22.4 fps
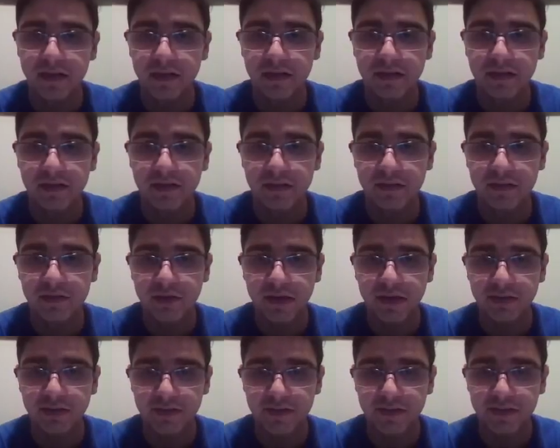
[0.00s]
So
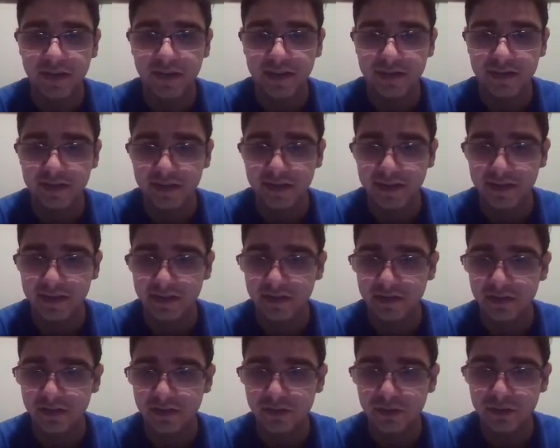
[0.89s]
after knight to
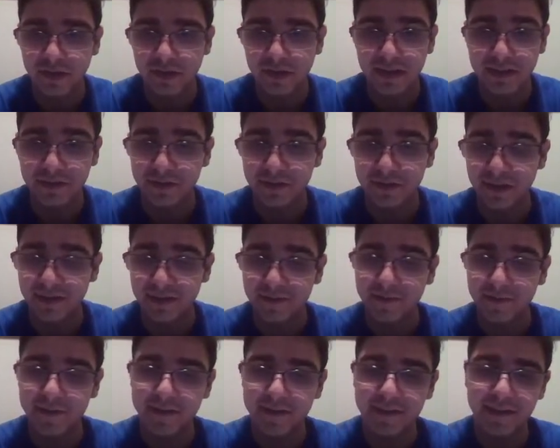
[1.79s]
e2, I
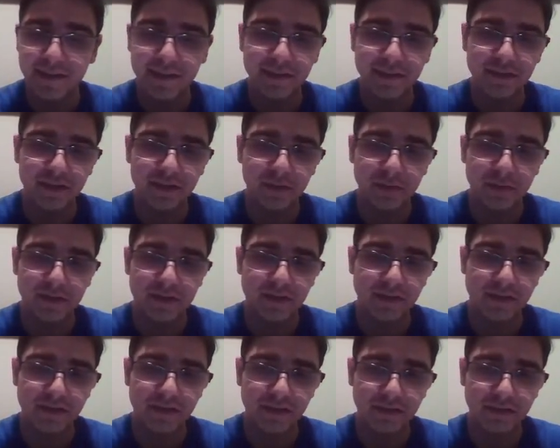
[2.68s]
really think I should have played
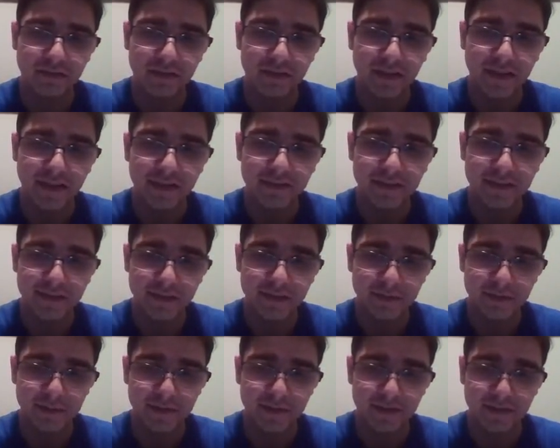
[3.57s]
c5
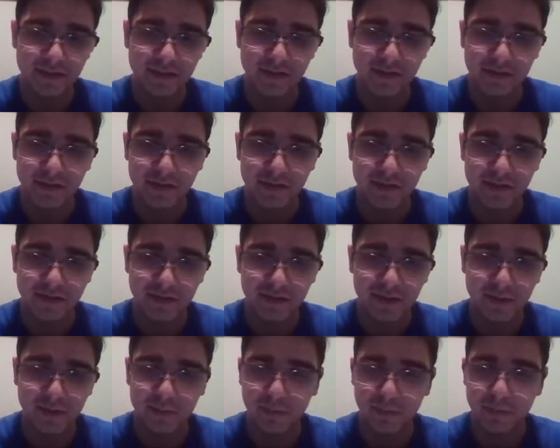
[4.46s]
here because that's what I was
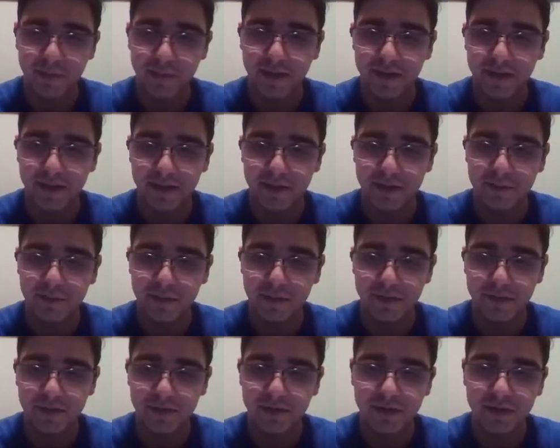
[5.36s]
trying to prepare,
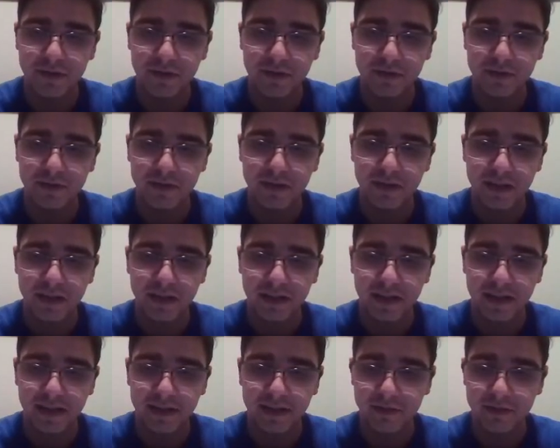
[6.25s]
but no.
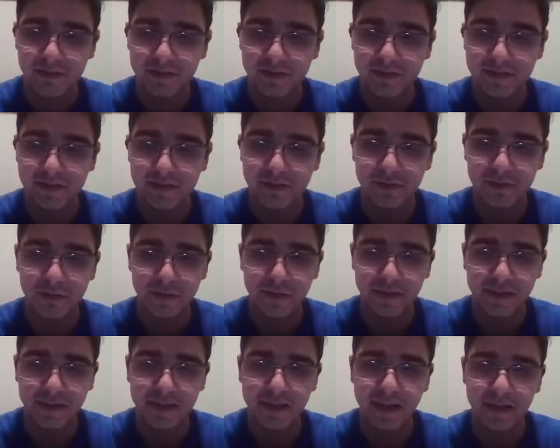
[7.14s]
I go for this rook
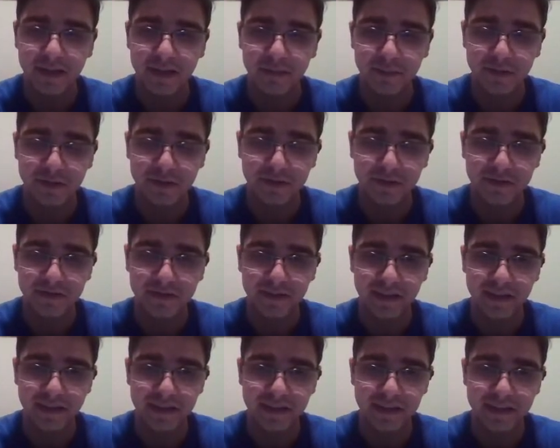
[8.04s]
e8 move,
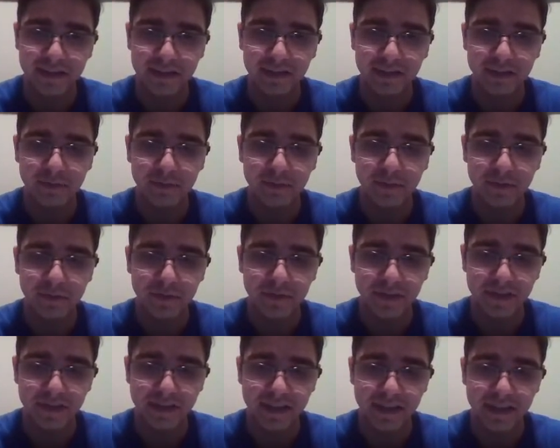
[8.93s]
and the thing about
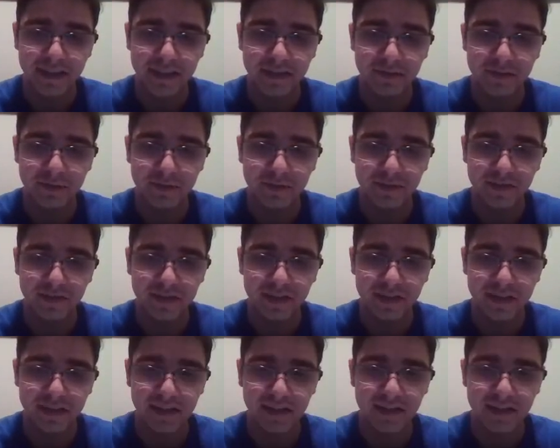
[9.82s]
rook e8 was
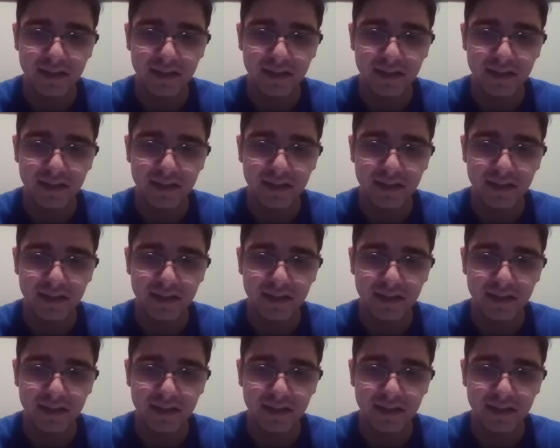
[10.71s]
that